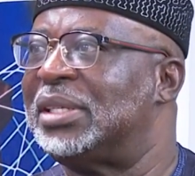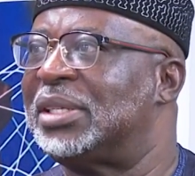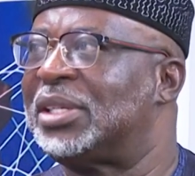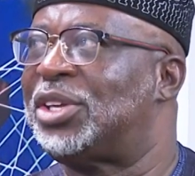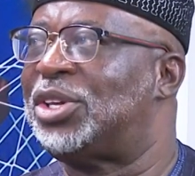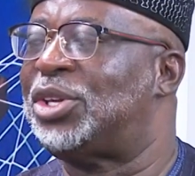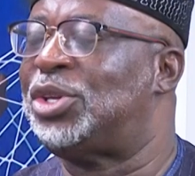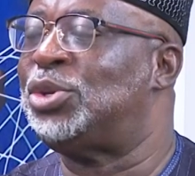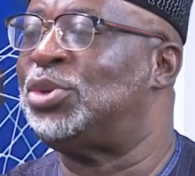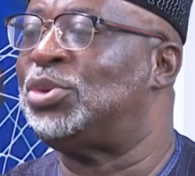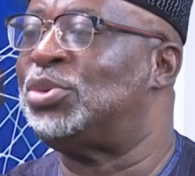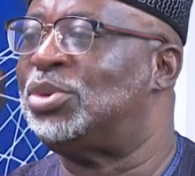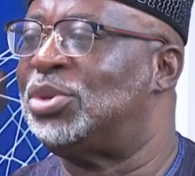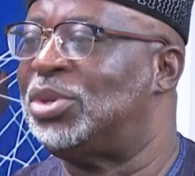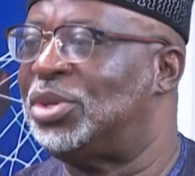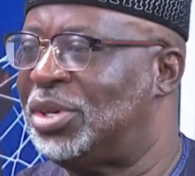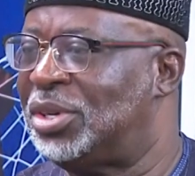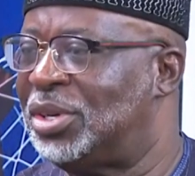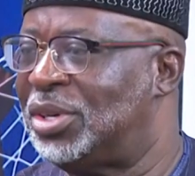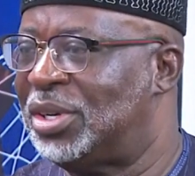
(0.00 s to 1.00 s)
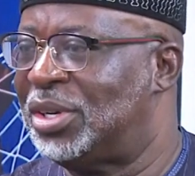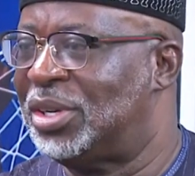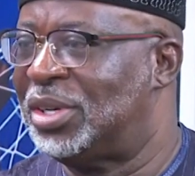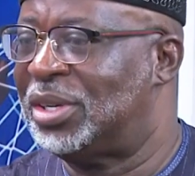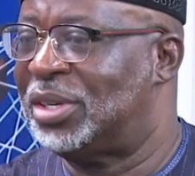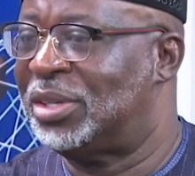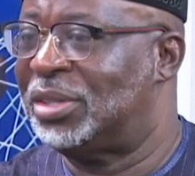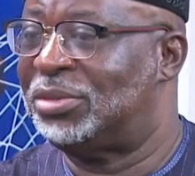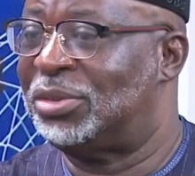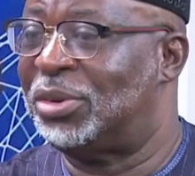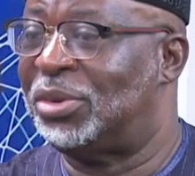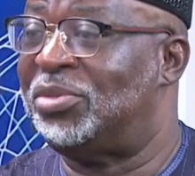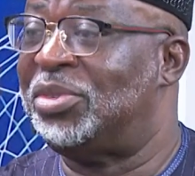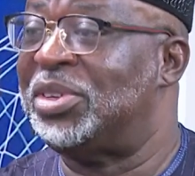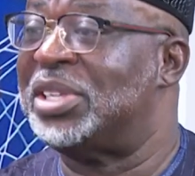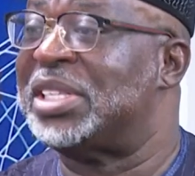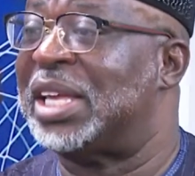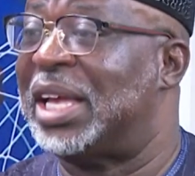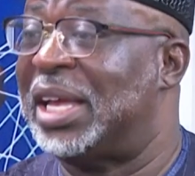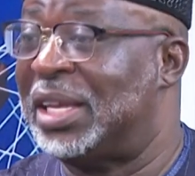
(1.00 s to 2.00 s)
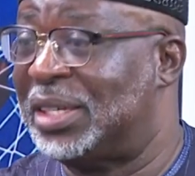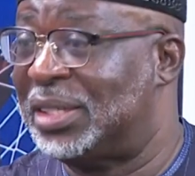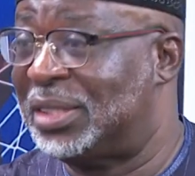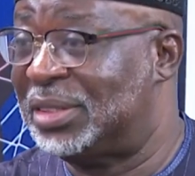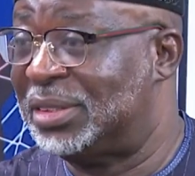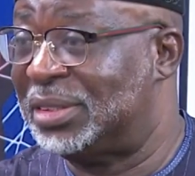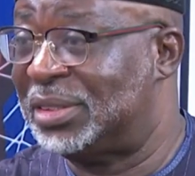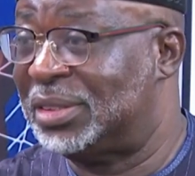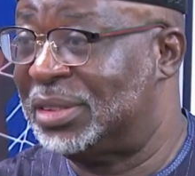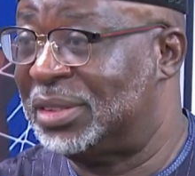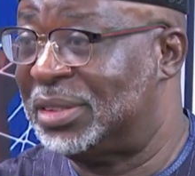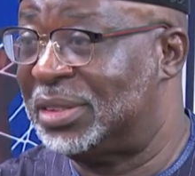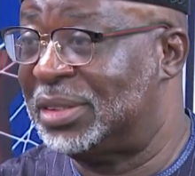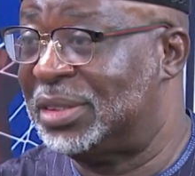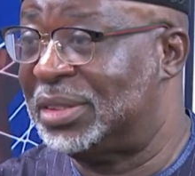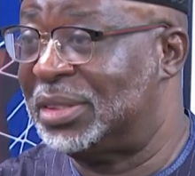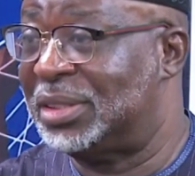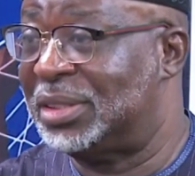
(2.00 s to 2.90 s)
queue for visa. So